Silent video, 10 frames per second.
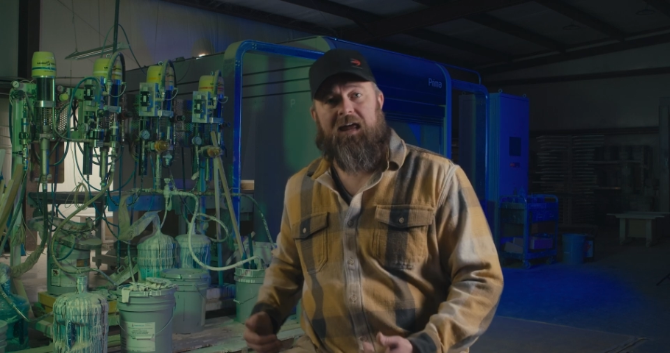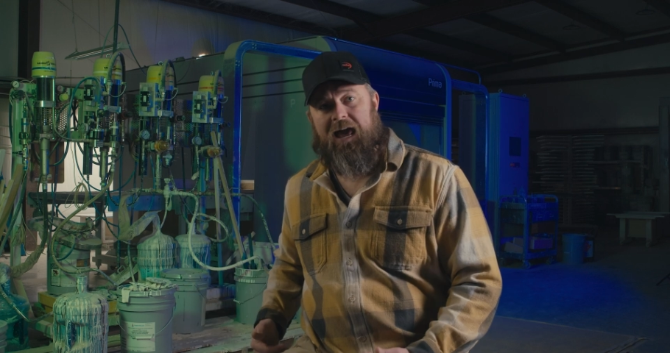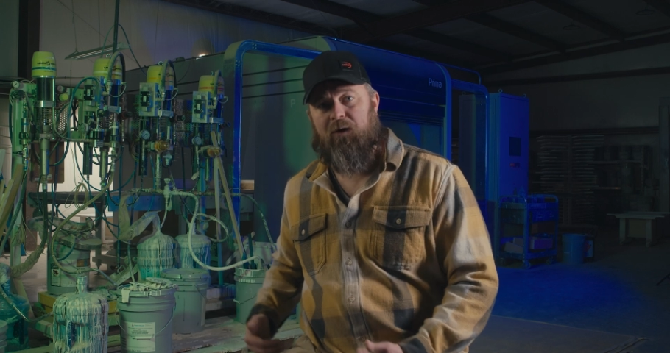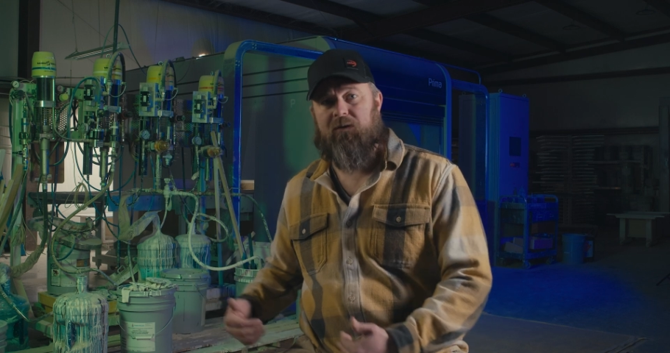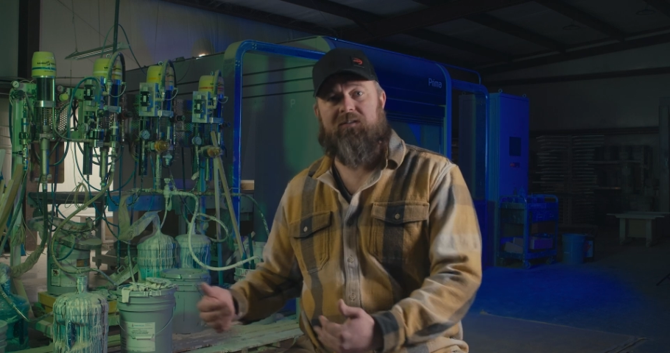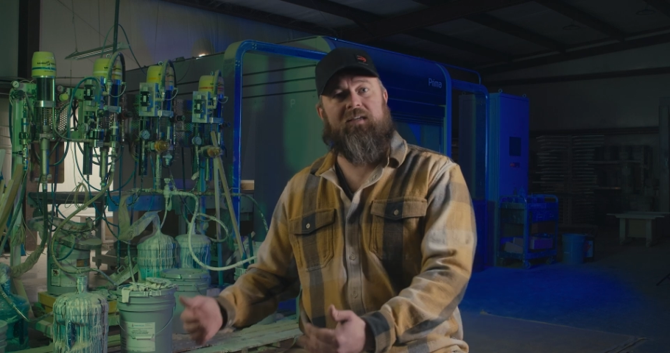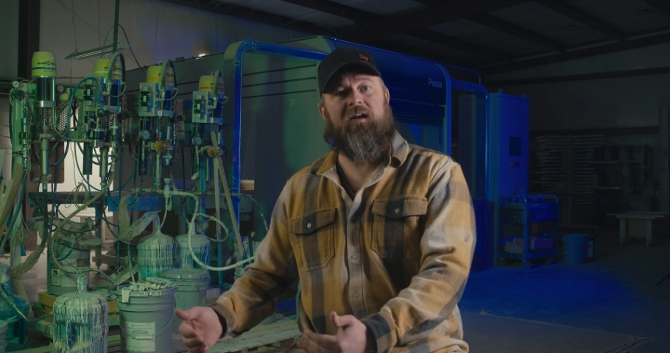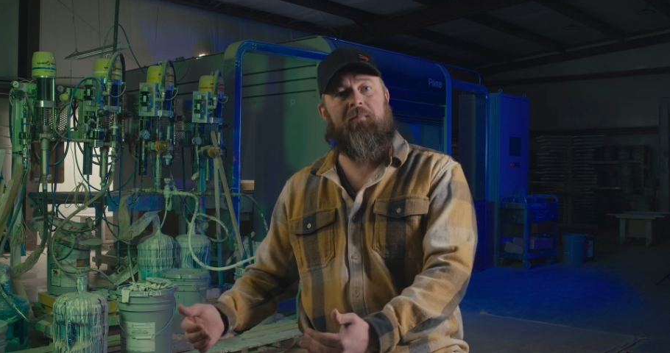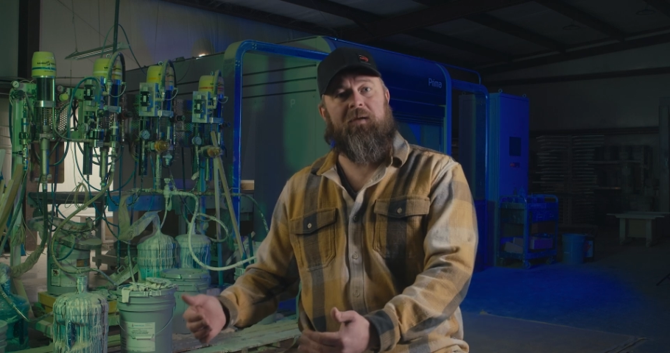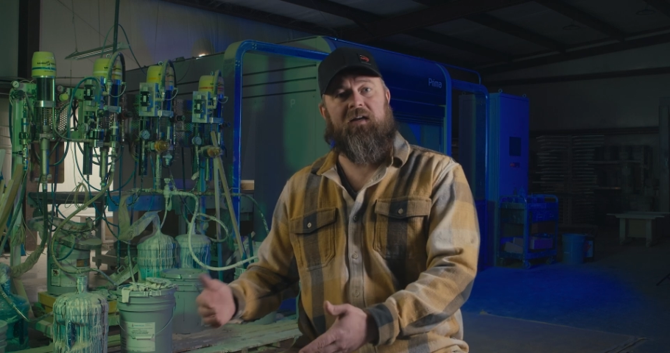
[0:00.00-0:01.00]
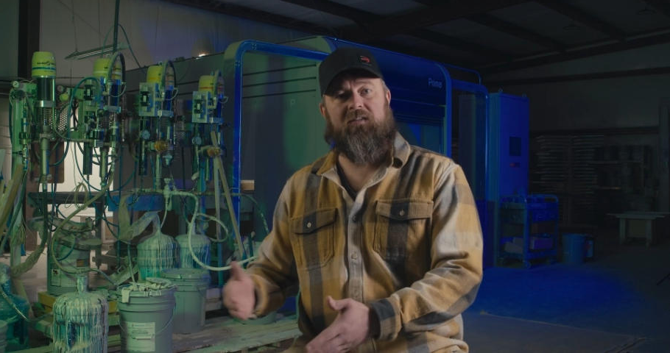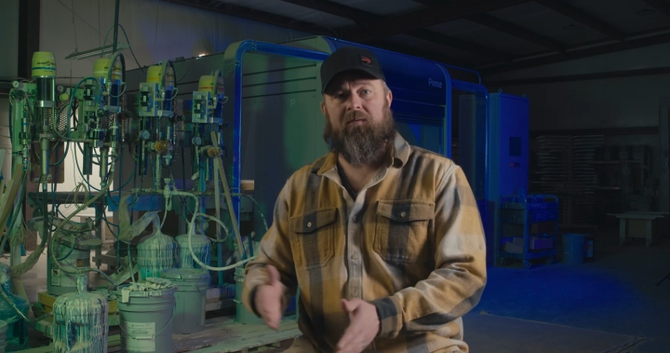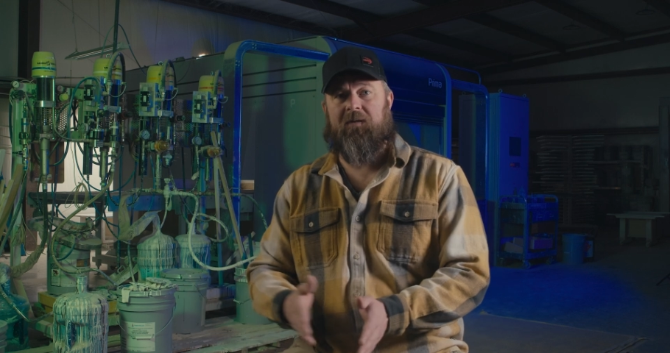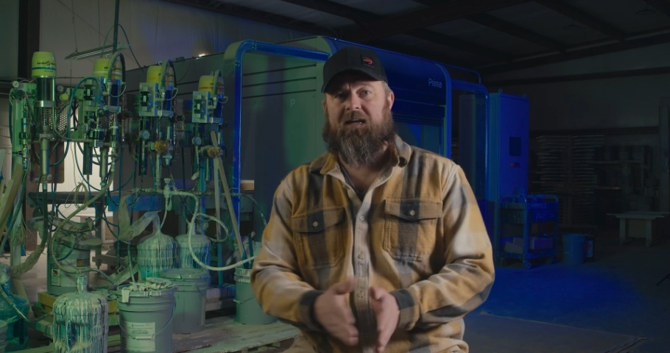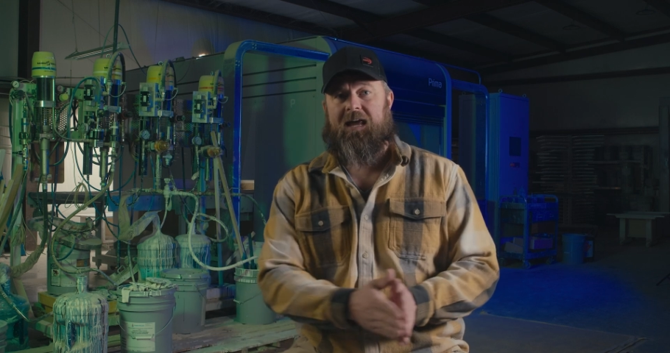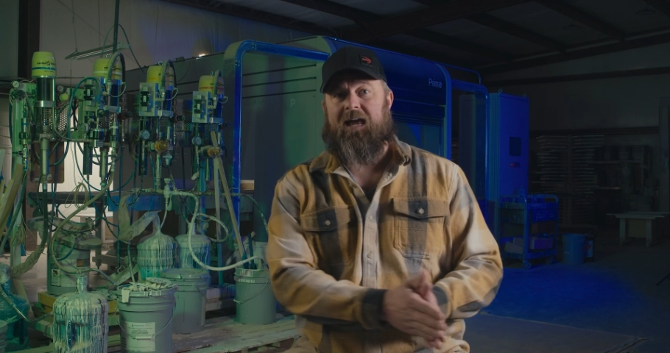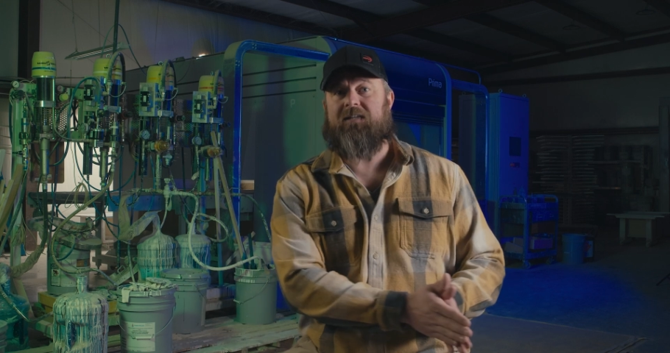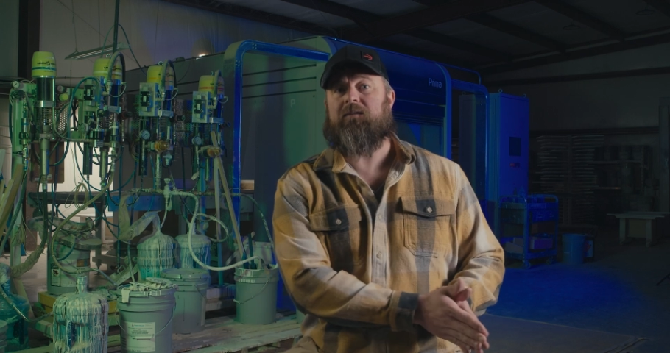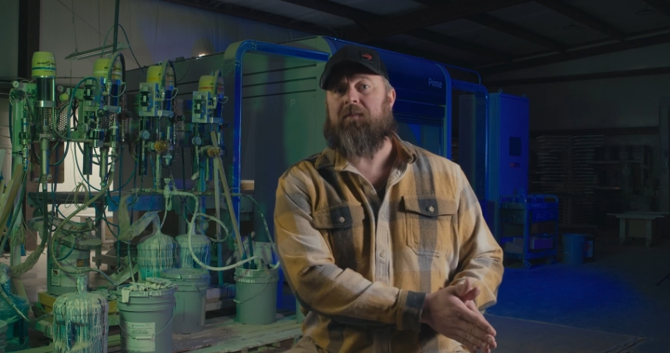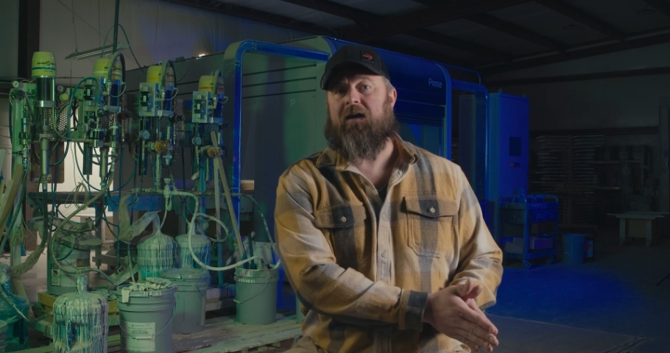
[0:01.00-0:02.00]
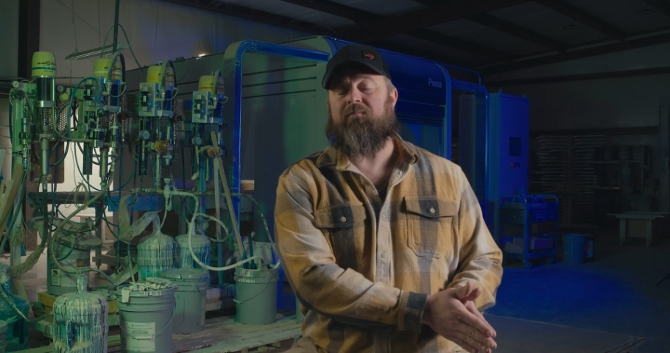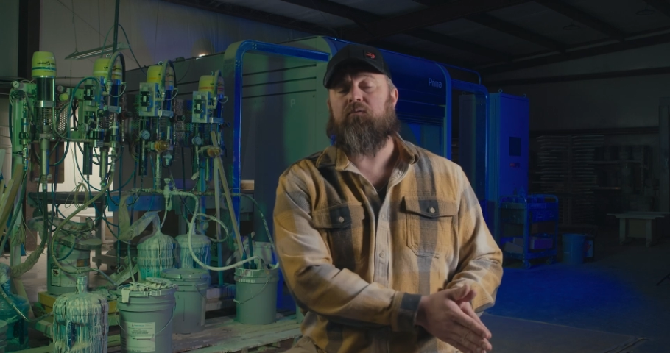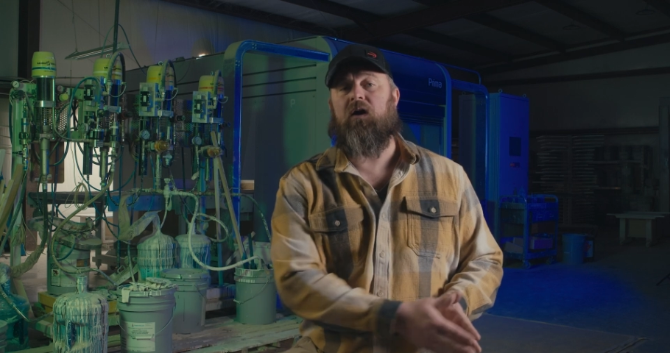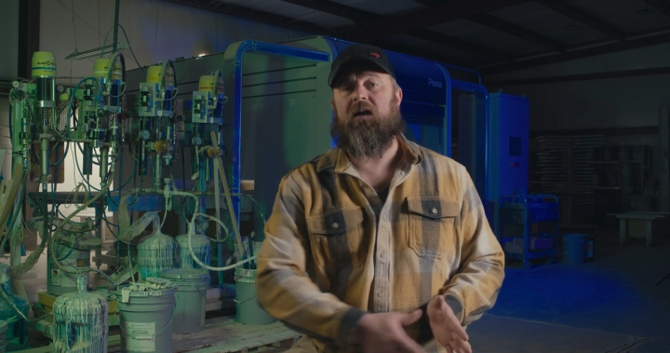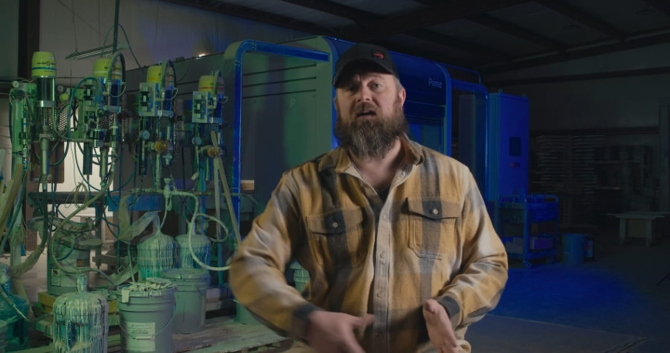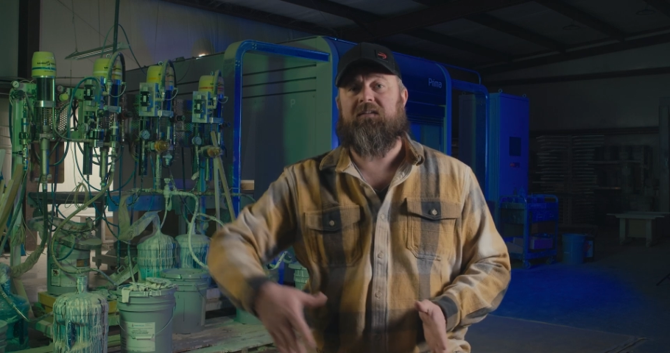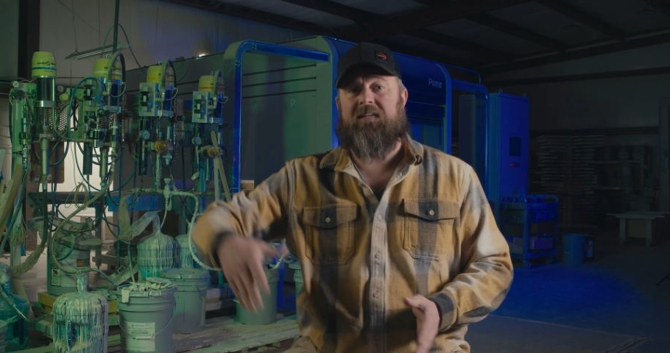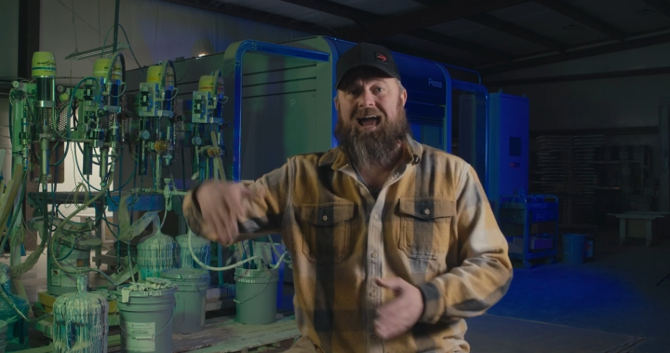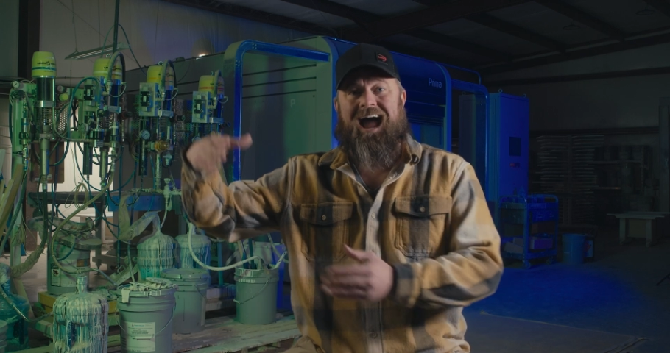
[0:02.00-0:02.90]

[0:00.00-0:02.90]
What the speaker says: how it's set up because I'm getting X amount of product